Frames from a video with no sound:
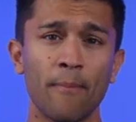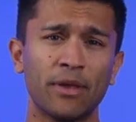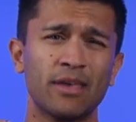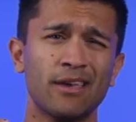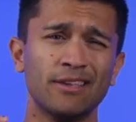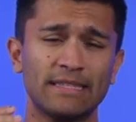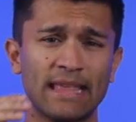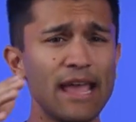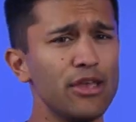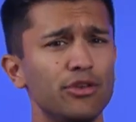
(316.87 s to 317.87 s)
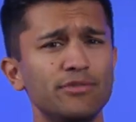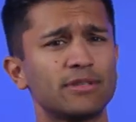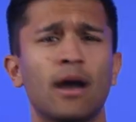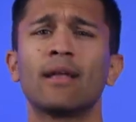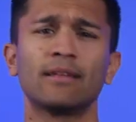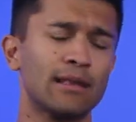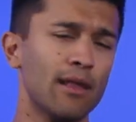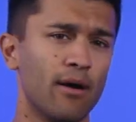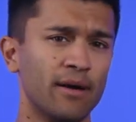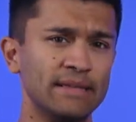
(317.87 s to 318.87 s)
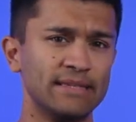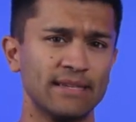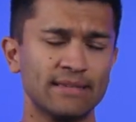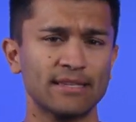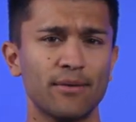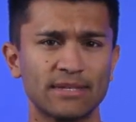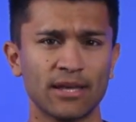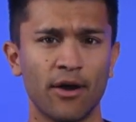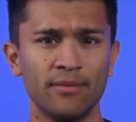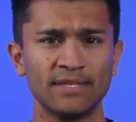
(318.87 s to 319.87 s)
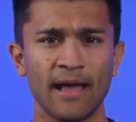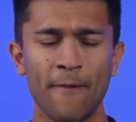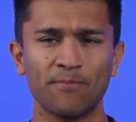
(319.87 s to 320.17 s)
because they use colored lines and sometimes